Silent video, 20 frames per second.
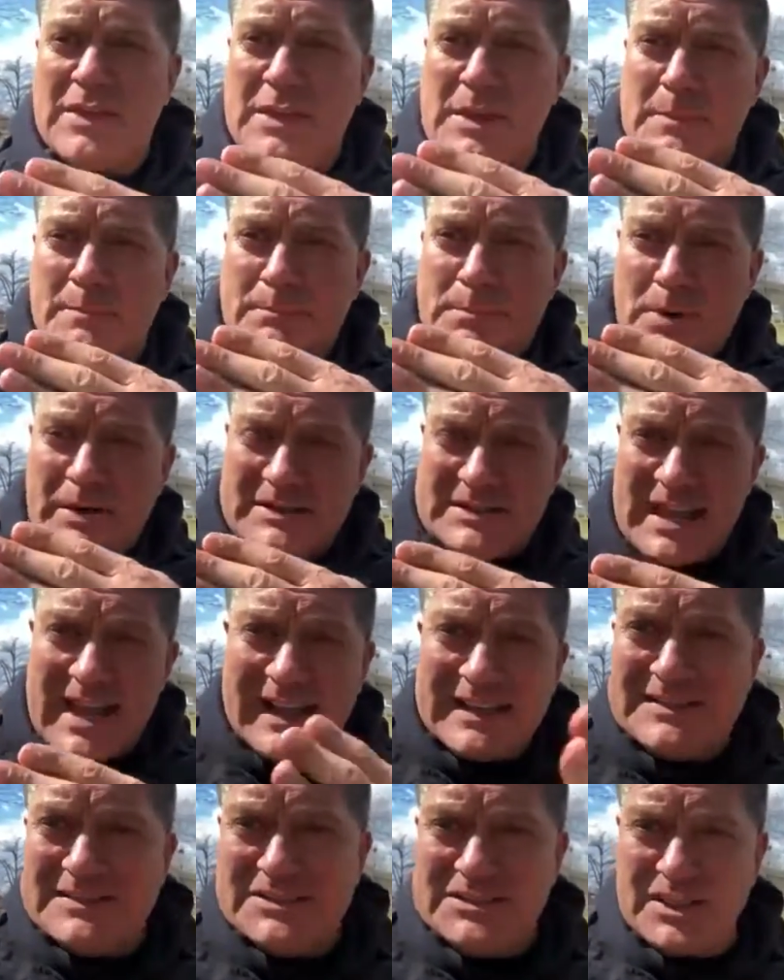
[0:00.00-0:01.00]
the
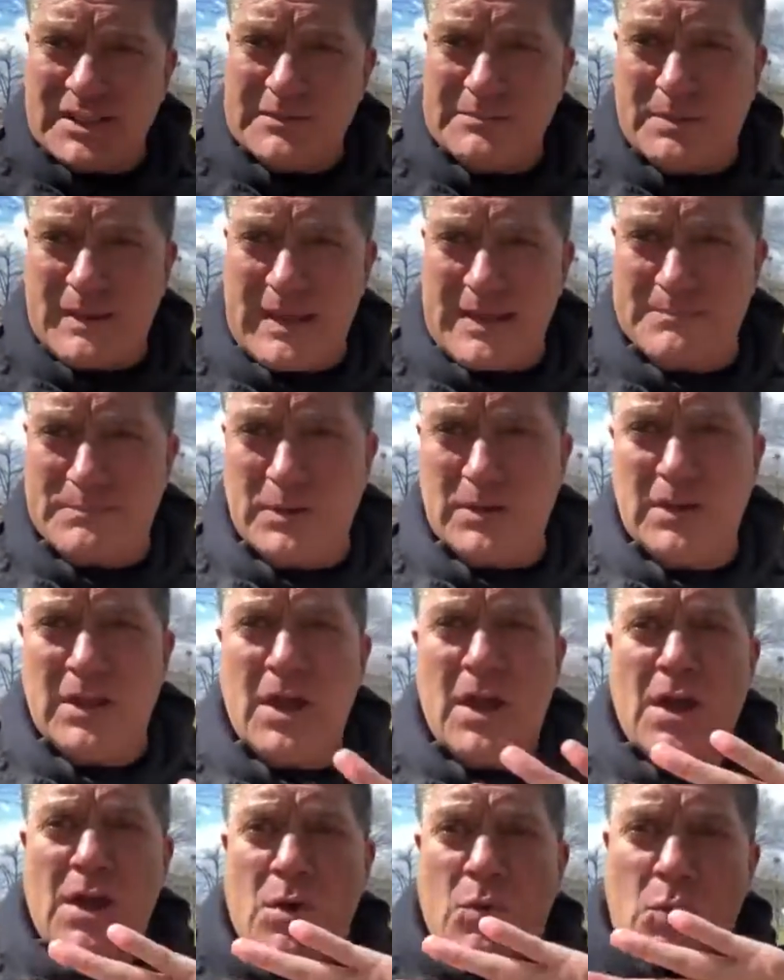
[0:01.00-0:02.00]
protection people
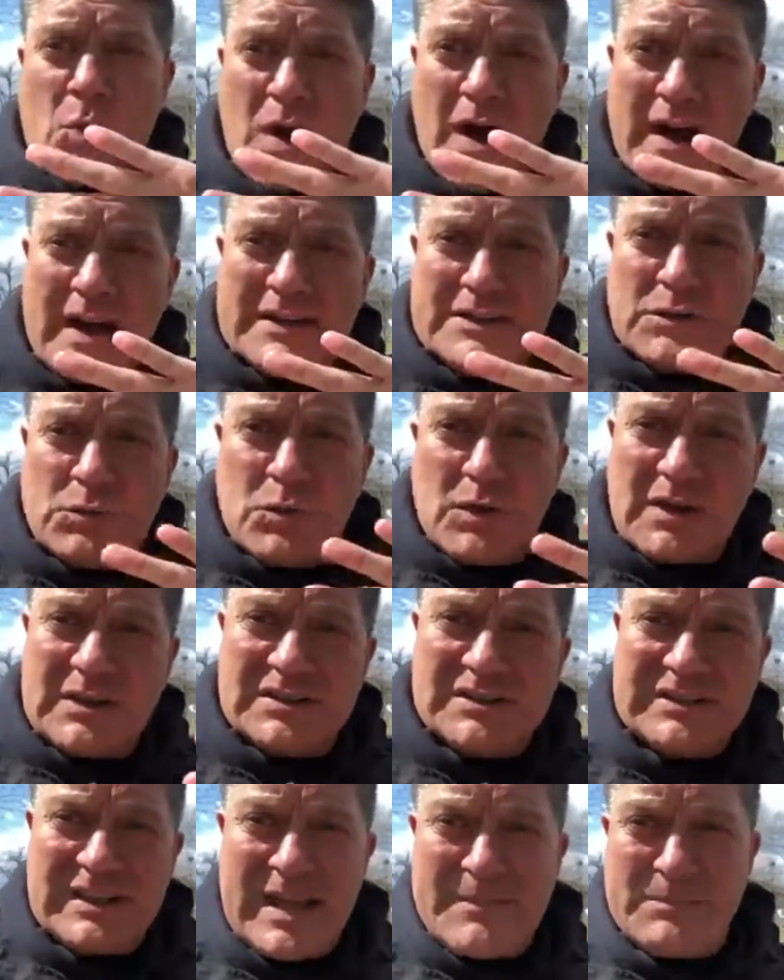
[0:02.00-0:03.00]
wanted to
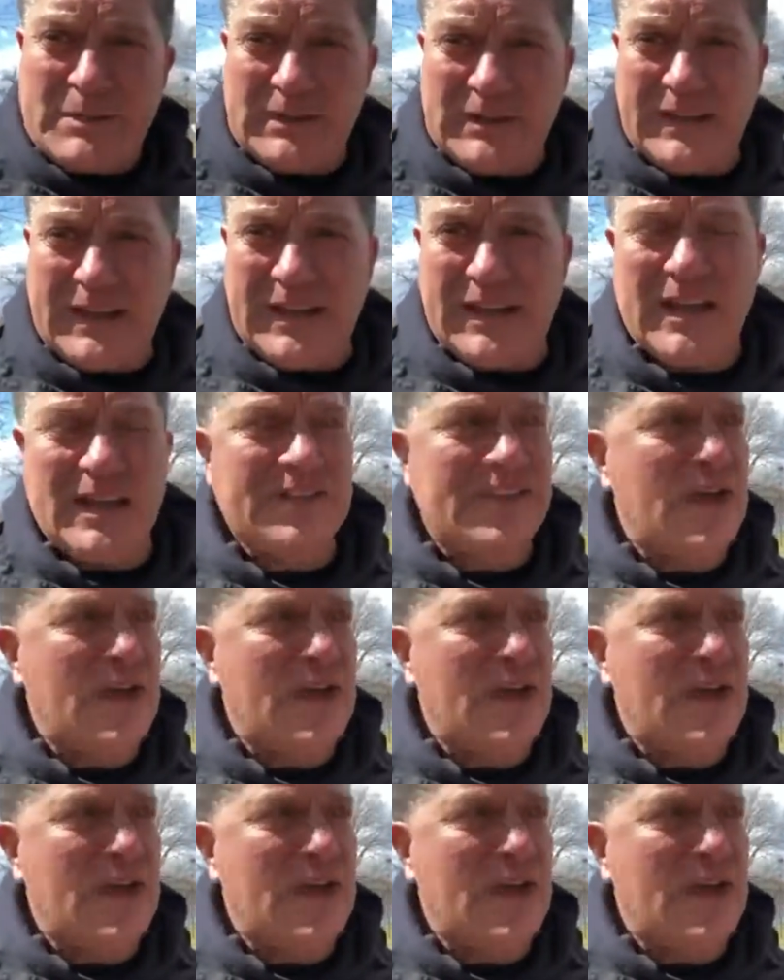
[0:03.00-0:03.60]
work separately.